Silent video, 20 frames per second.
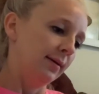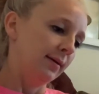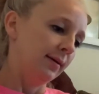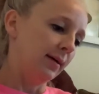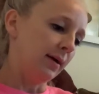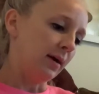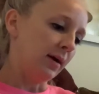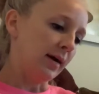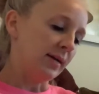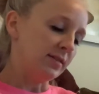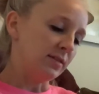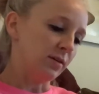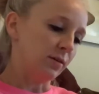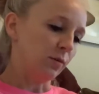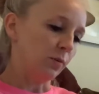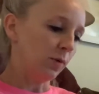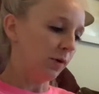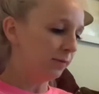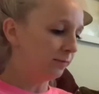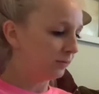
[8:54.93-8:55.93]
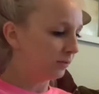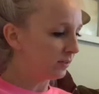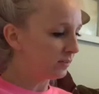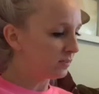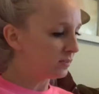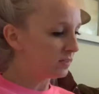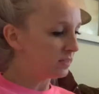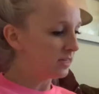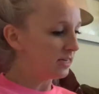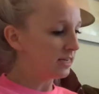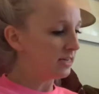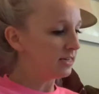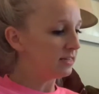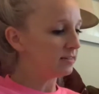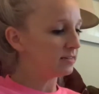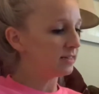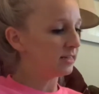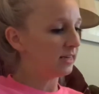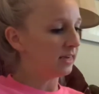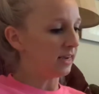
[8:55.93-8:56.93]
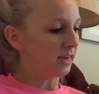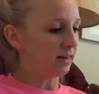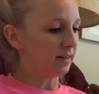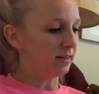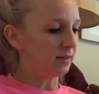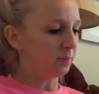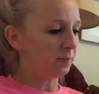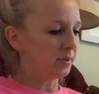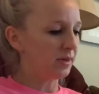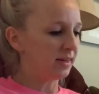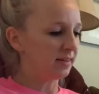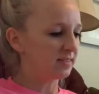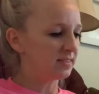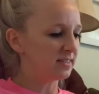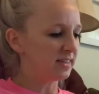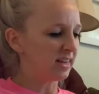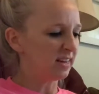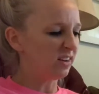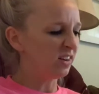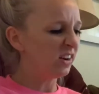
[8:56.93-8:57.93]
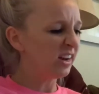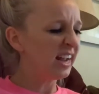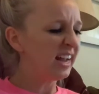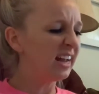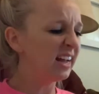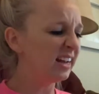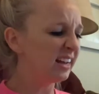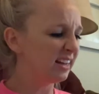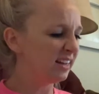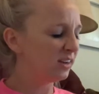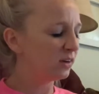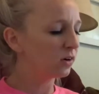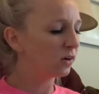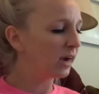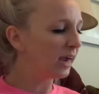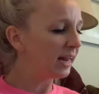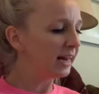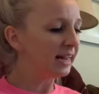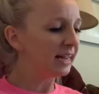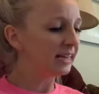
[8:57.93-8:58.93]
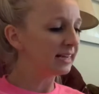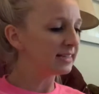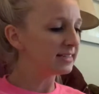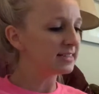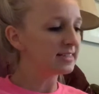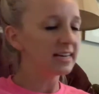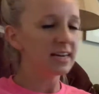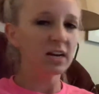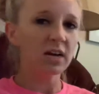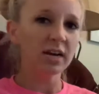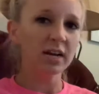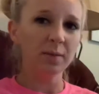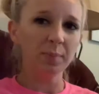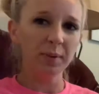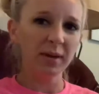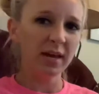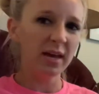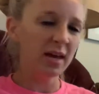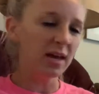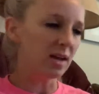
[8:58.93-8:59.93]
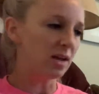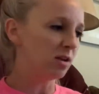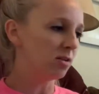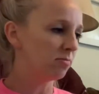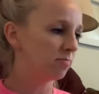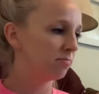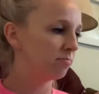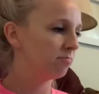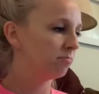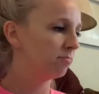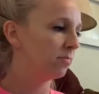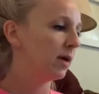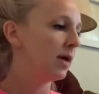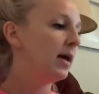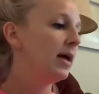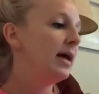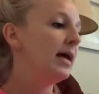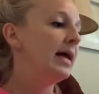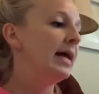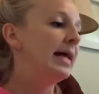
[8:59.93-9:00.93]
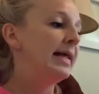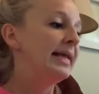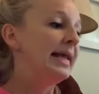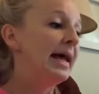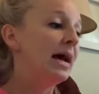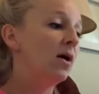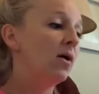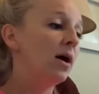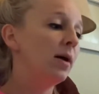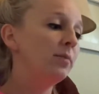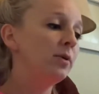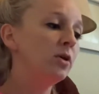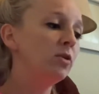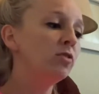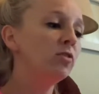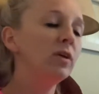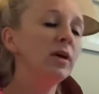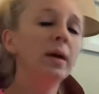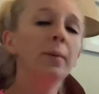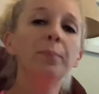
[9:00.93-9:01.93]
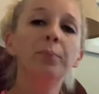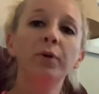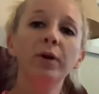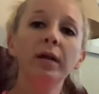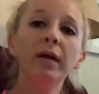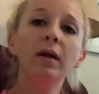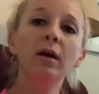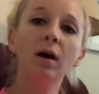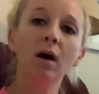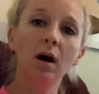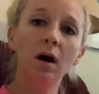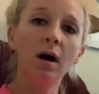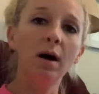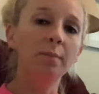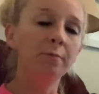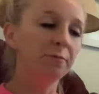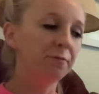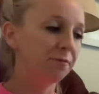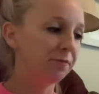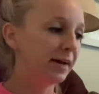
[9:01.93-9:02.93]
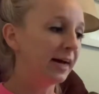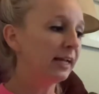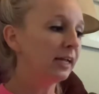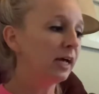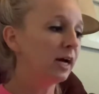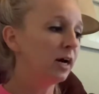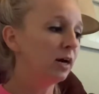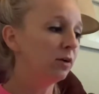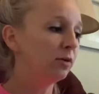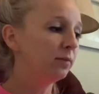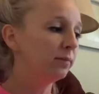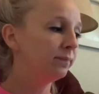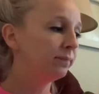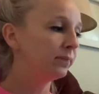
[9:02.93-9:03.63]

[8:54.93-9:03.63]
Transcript: All right, so the wolf just sneezed again, and the pig said, your granny can sit on a pin. Now, I'm usually a pretty calm fellow,